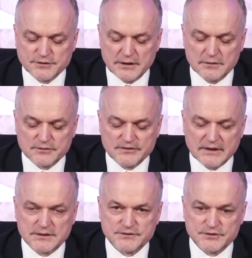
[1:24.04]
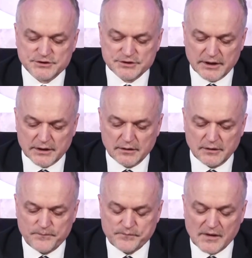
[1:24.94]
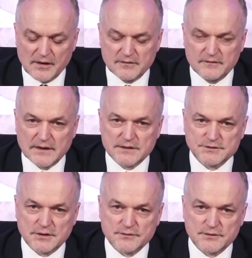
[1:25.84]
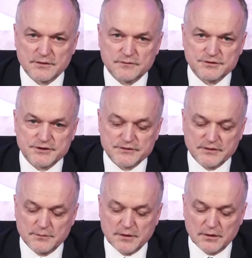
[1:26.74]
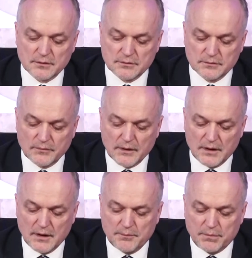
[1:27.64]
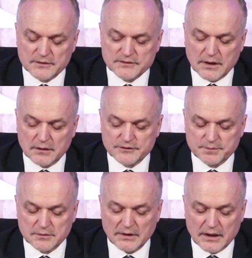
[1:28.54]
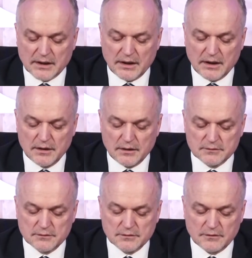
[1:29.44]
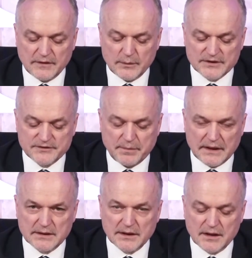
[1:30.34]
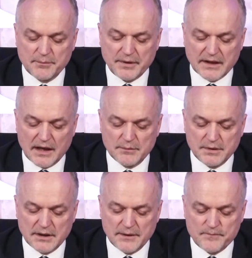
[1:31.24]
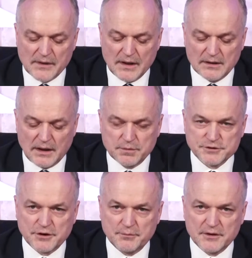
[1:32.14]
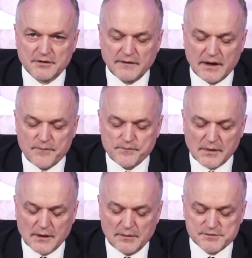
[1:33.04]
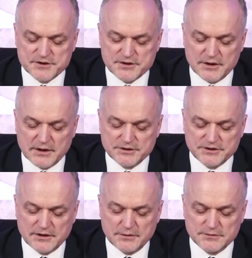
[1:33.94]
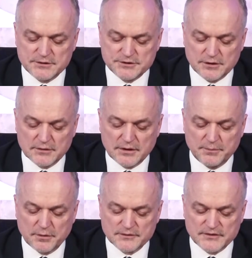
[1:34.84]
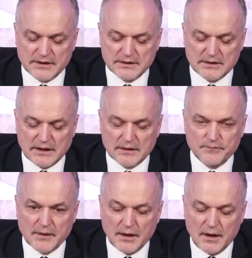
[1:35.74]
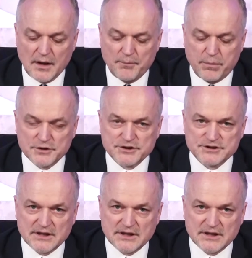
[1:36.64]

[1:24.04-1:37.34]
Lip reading: conditions. According to the Central Statistics Office, in 2020, the Polish economy recorded a GDP shrinkage of 2.7 percentage points,